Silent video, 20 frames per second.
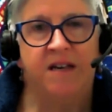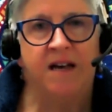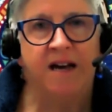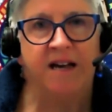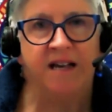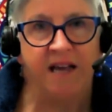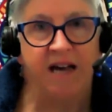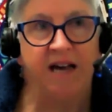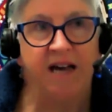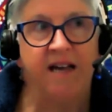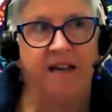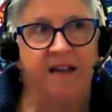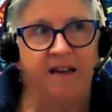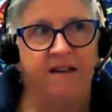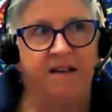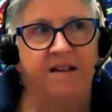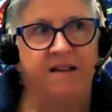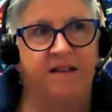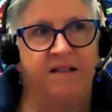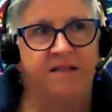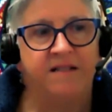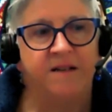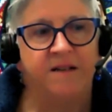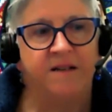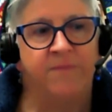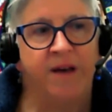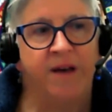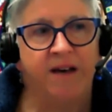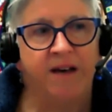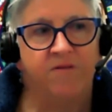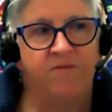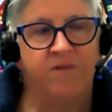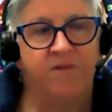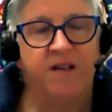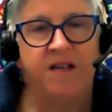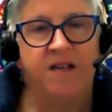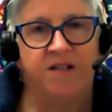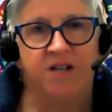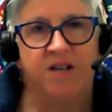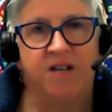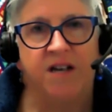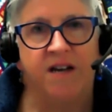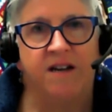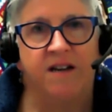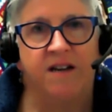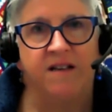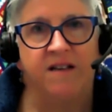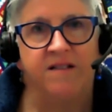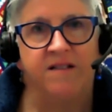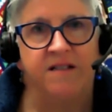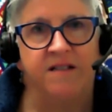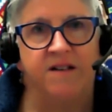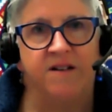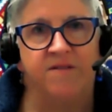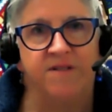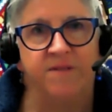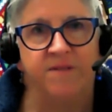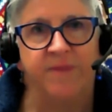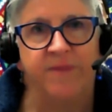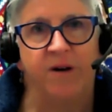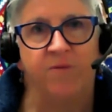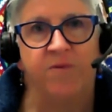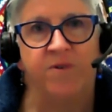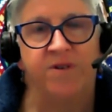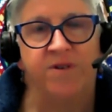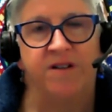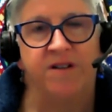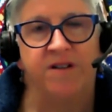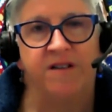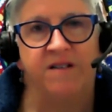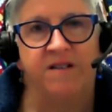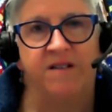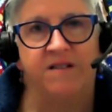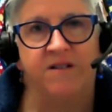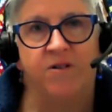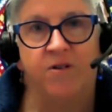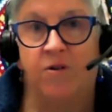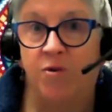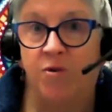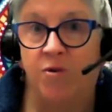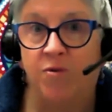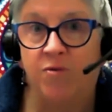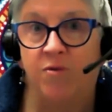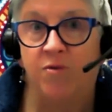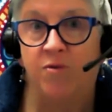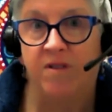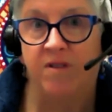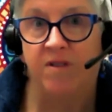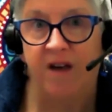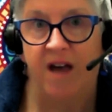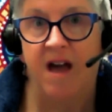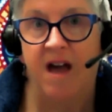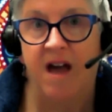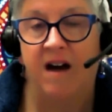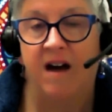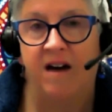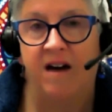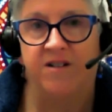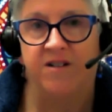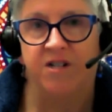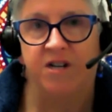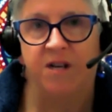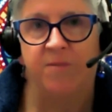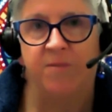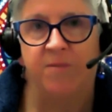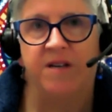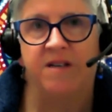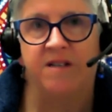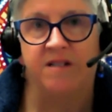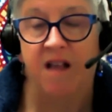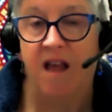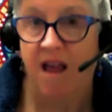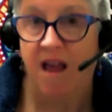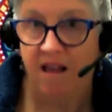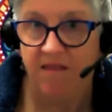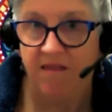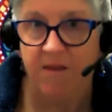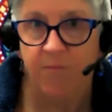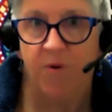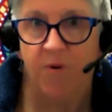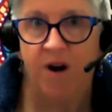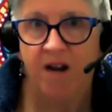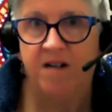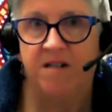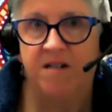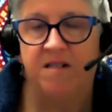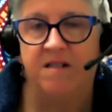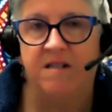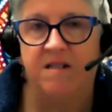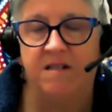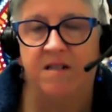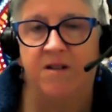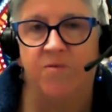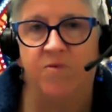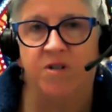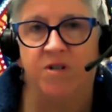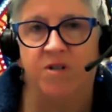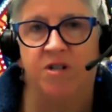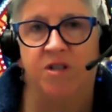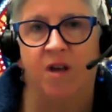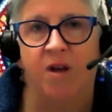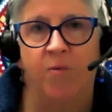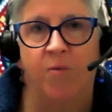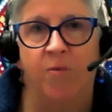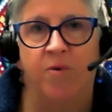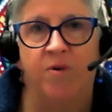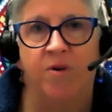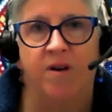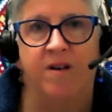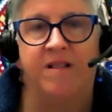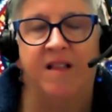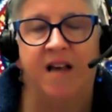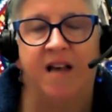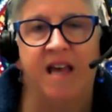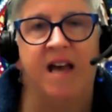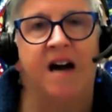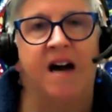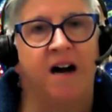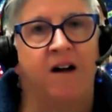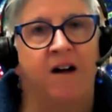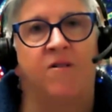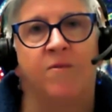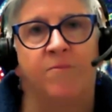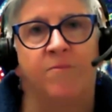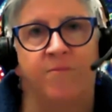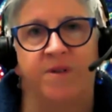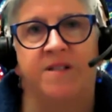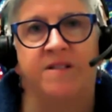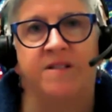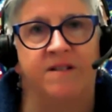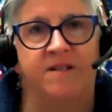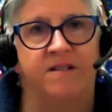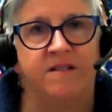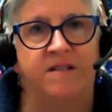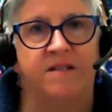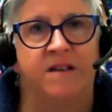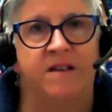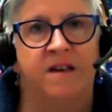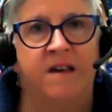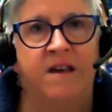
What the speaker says: again, it's about re-educating ourselves about what it is and who they are, GPs, and the practices in which they work. They are a business.